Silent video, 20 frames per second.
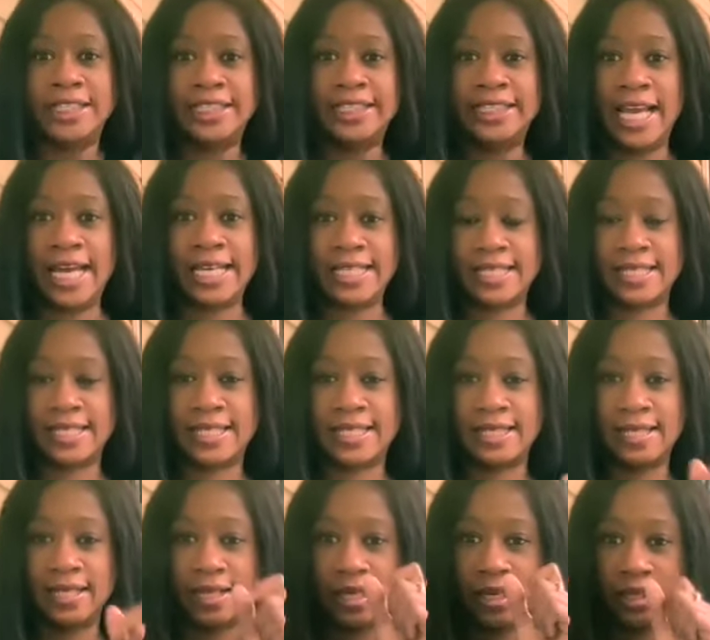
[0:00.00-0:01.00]

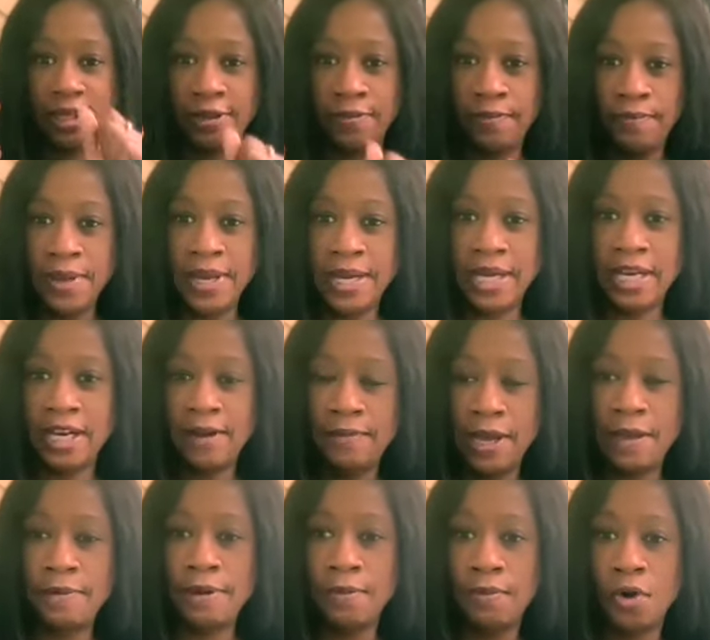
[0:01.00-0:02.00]
Yes, the minute the
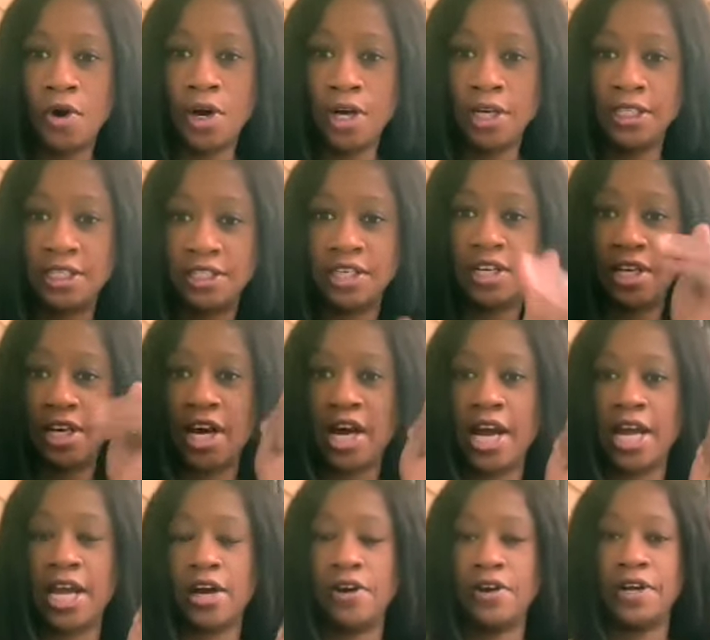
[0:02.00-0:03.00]
baby born, start an
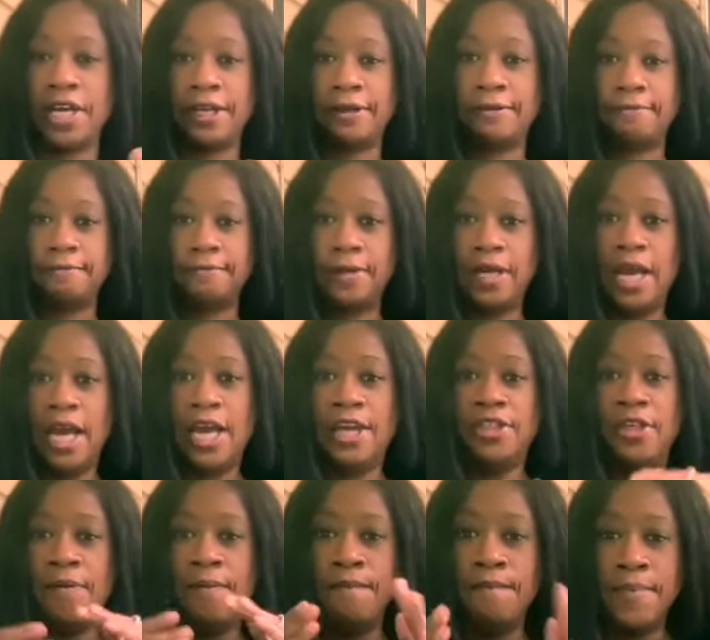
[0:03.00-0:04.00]
IRA.
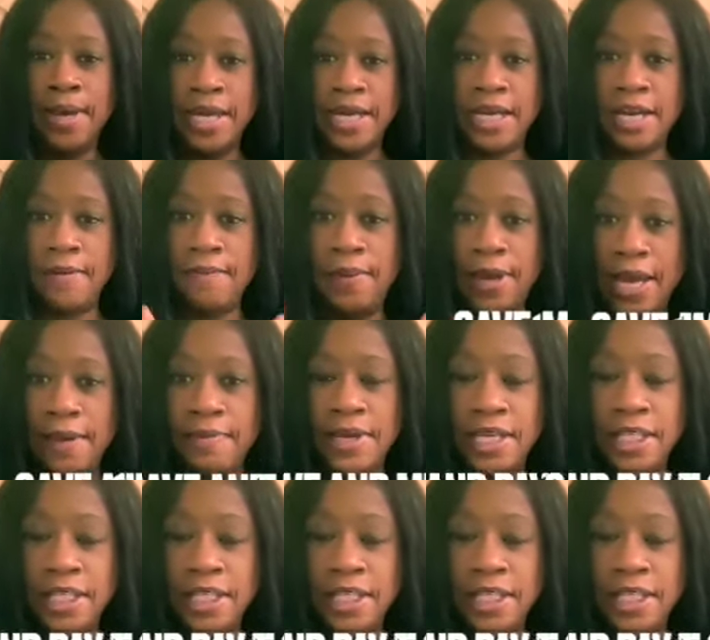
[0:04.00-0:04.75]
The minute a baby